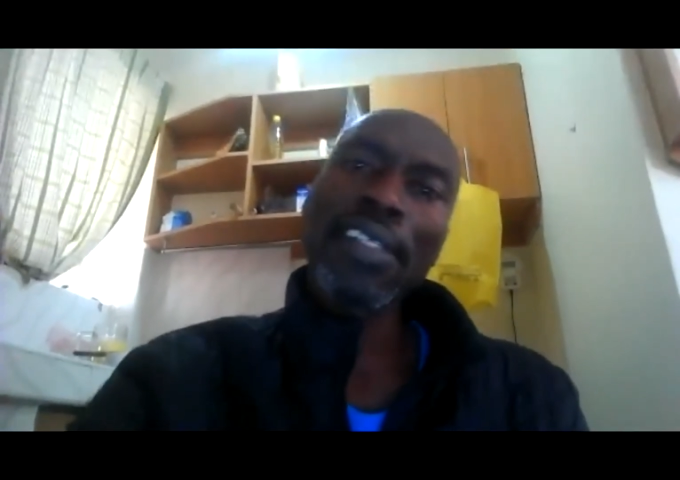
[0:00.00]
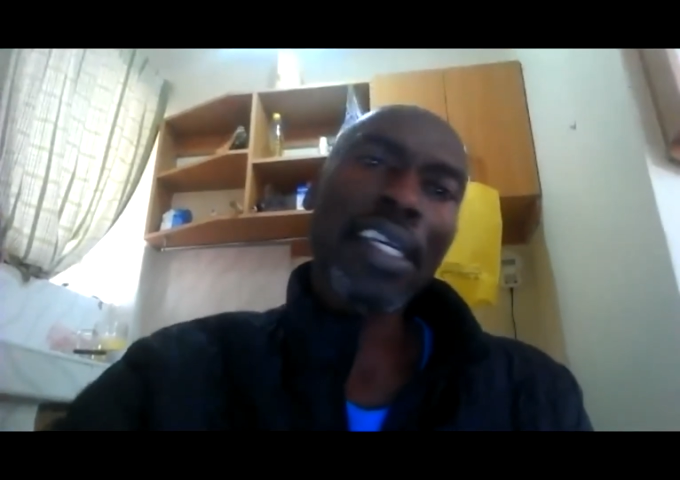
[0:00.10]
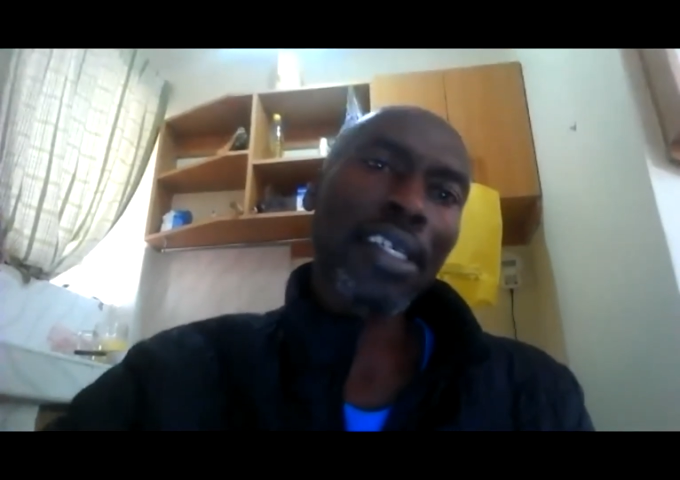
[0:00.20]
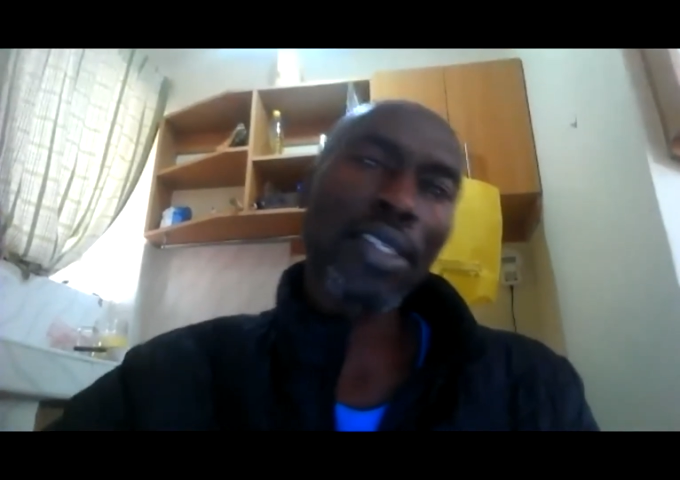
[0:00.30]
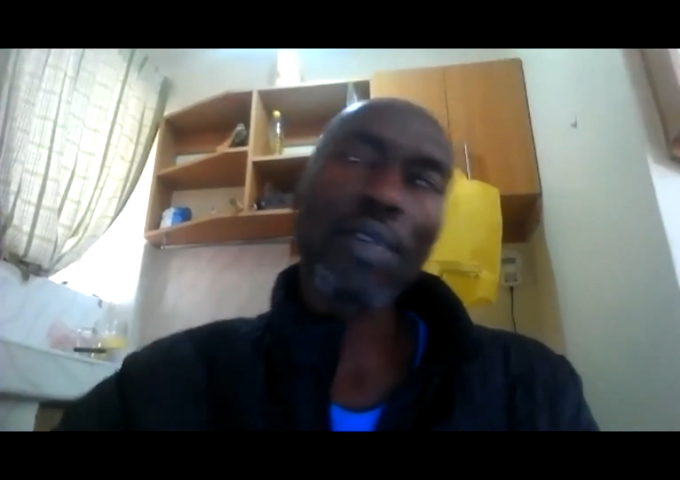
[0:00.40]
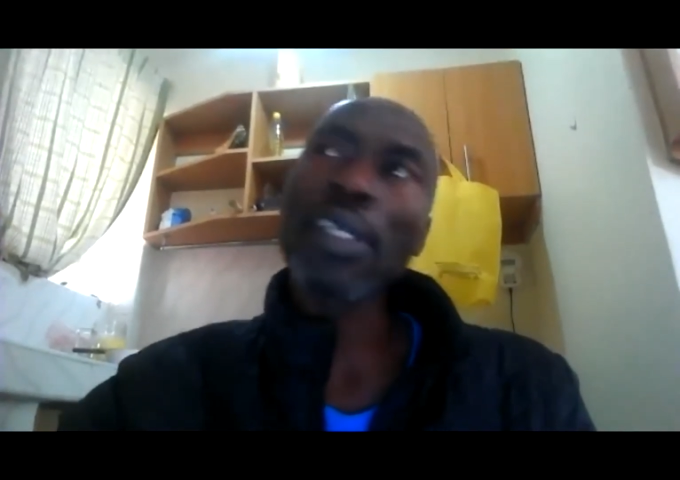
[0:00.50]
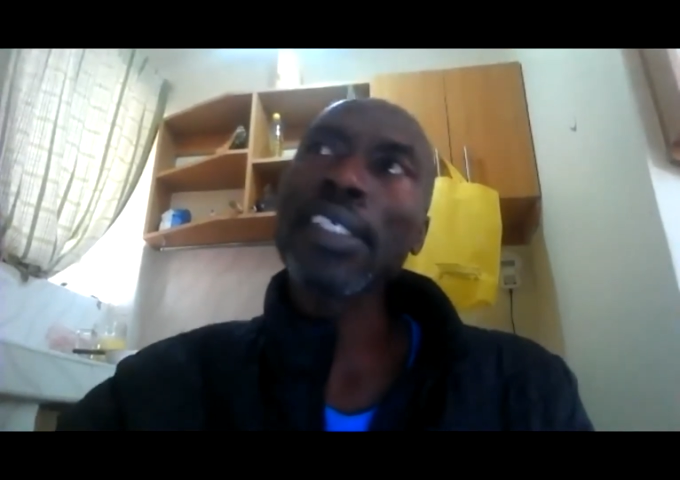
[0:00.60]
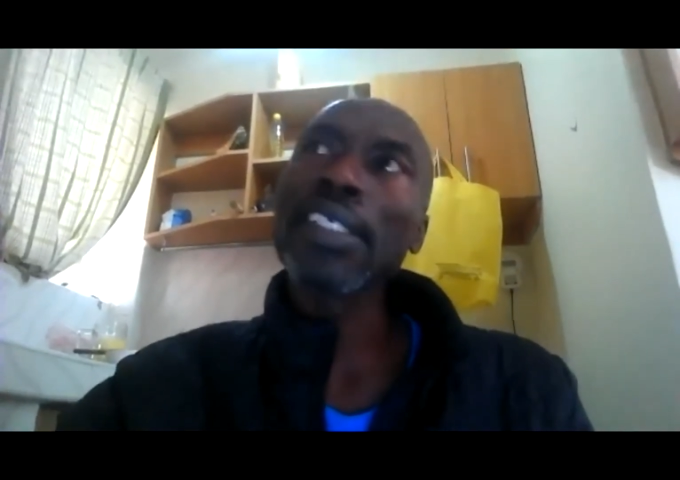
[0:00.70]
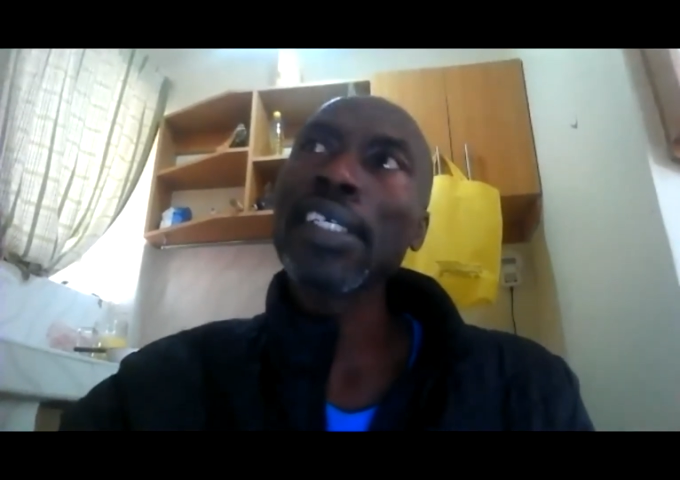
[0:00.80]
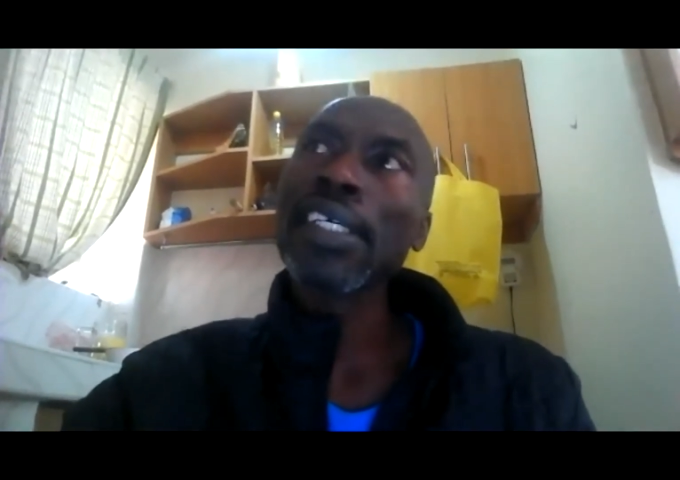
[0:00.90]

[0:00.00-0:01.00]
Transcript: Thank you so much.